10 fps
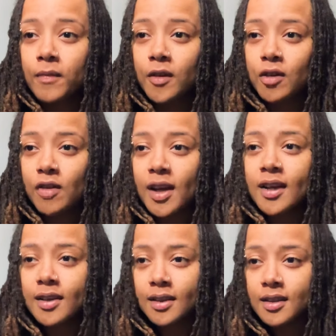
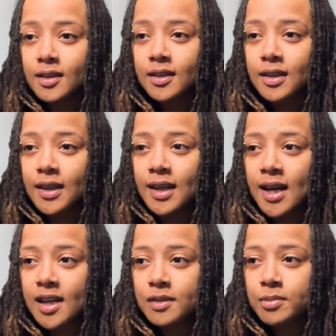granted, it
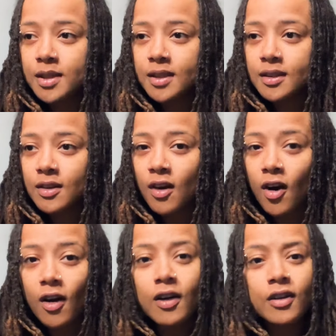has been
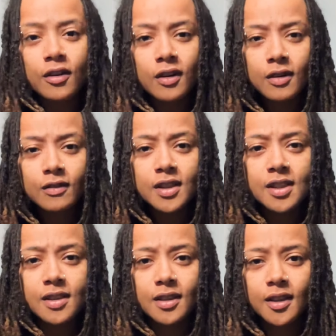harder
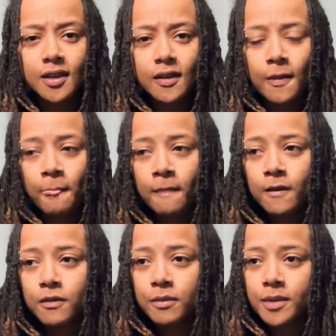recently
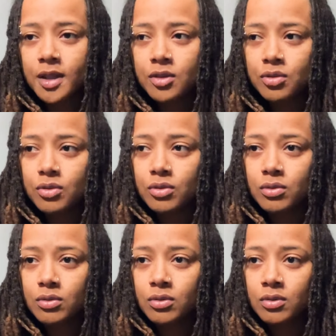for me to
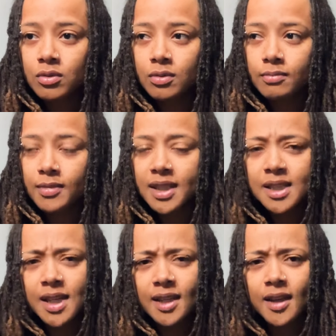
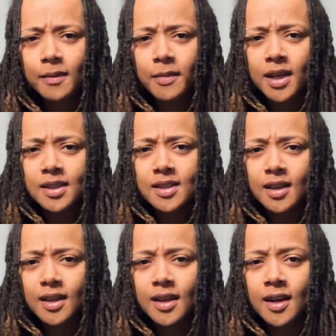maintain that
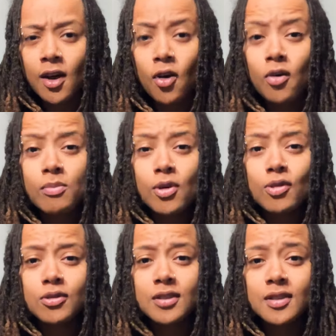mindset, and I
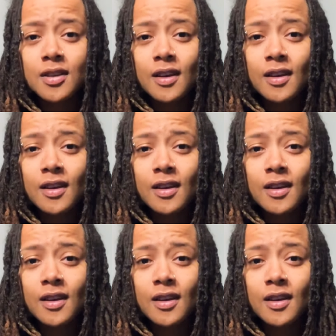almost